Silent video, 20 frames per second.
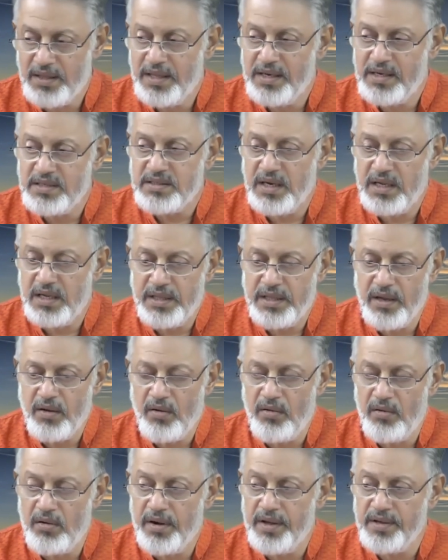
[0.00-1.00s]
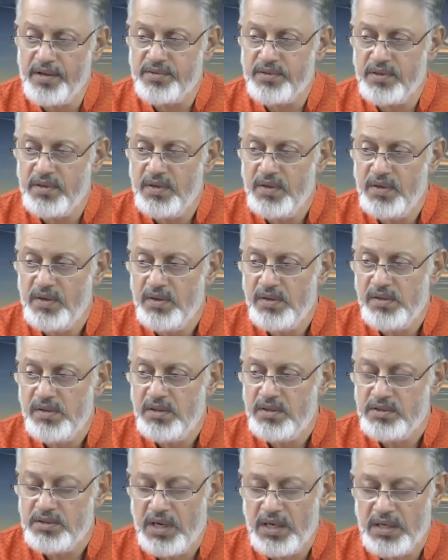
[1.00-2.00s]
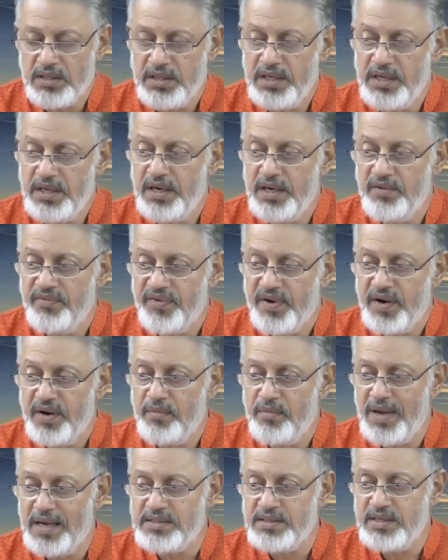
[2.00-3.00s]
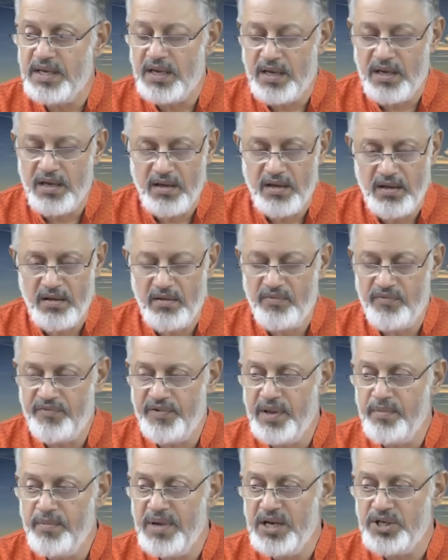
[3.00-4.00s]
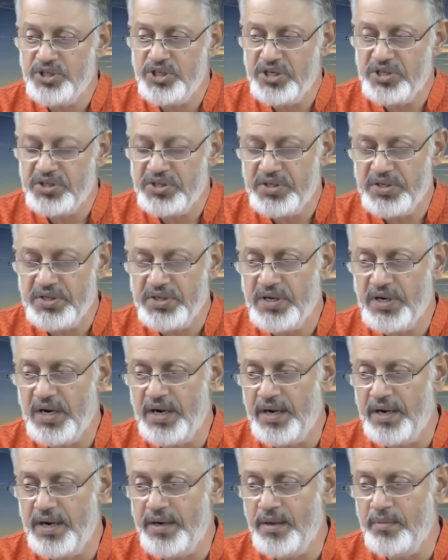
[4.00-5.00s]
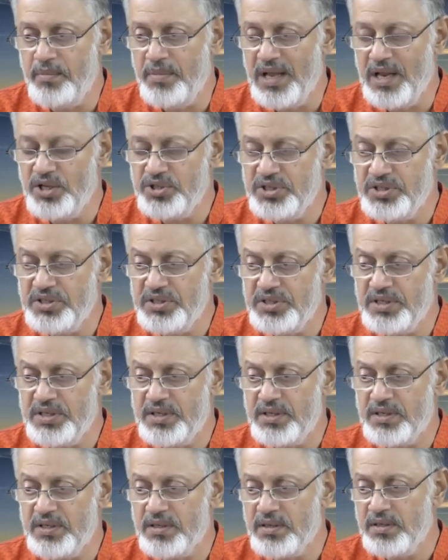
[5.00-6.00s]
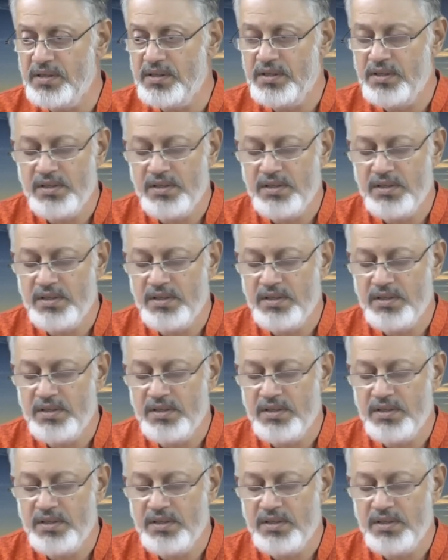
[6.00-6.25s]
There is nothing called as Shakti different as a female gender and a male gender.